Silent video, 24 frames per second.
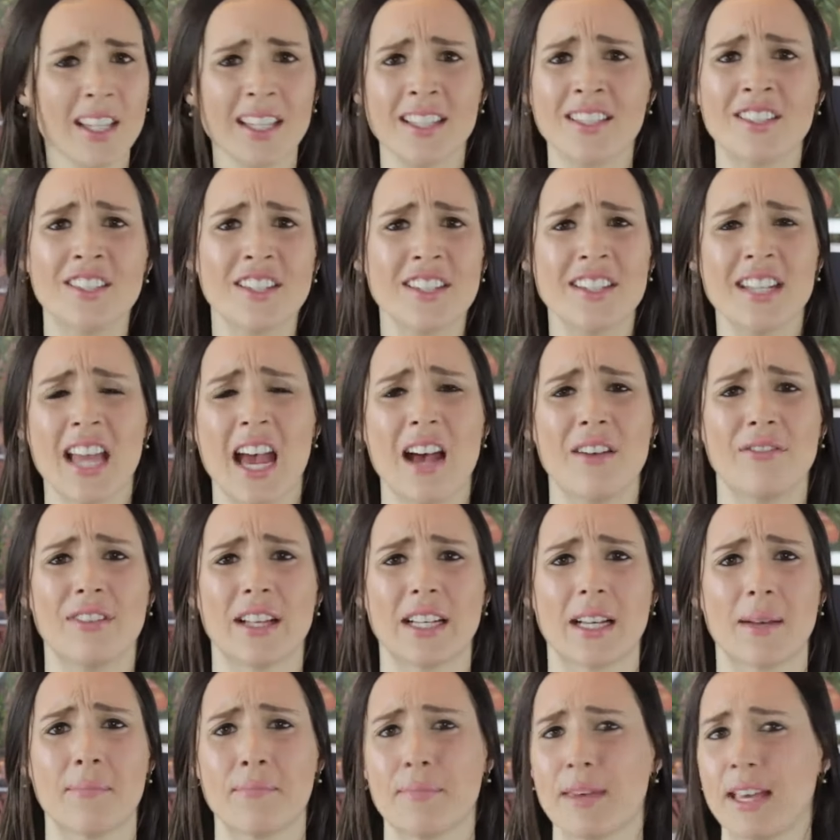this doesn't have
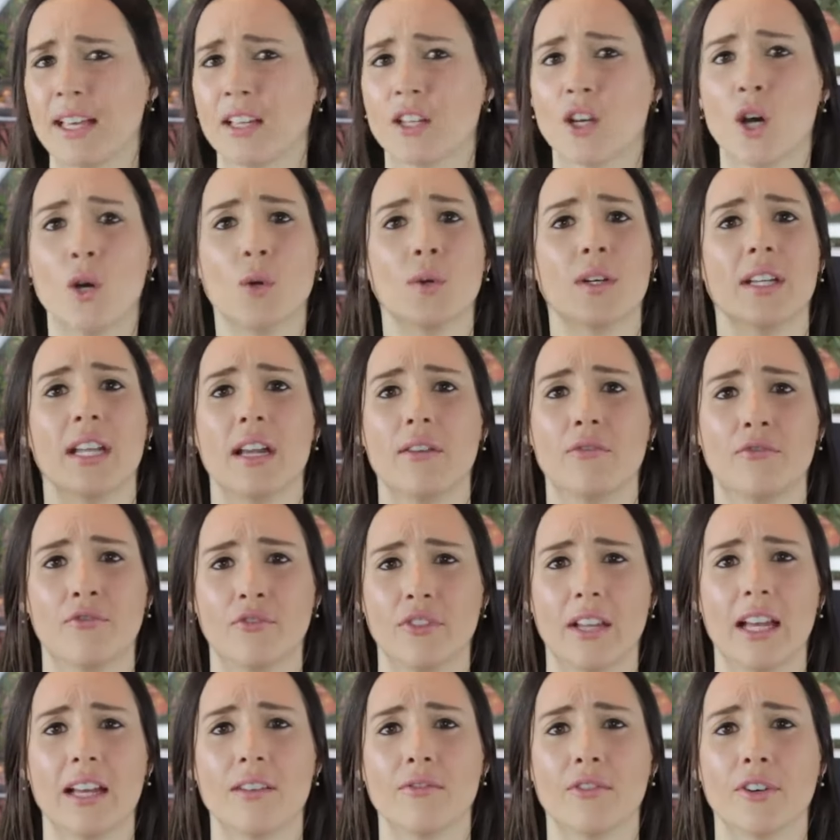like a big coconut
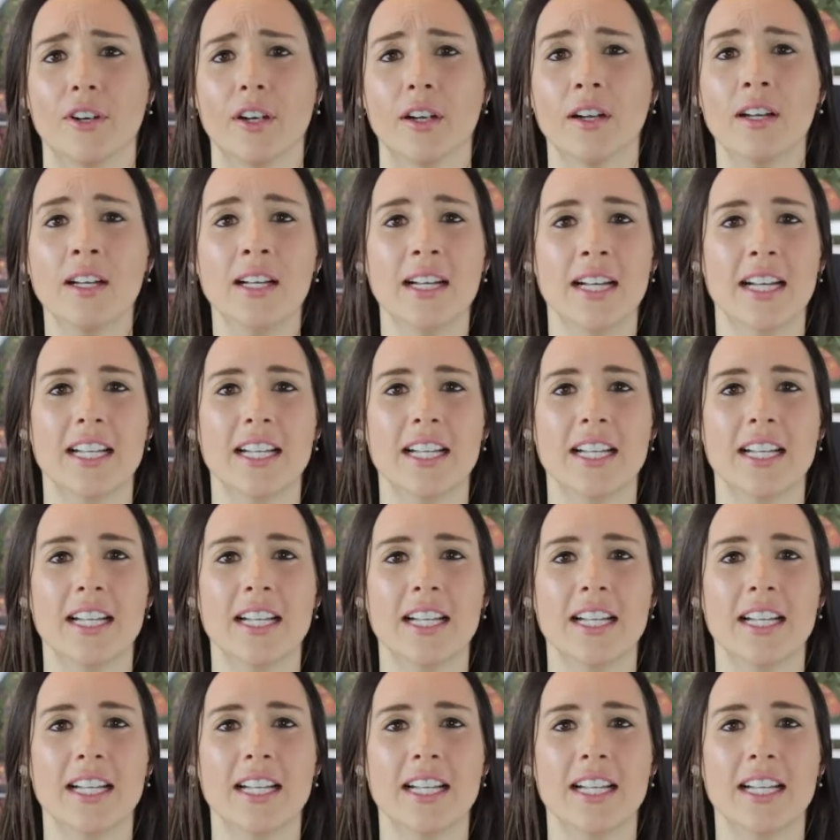flavor.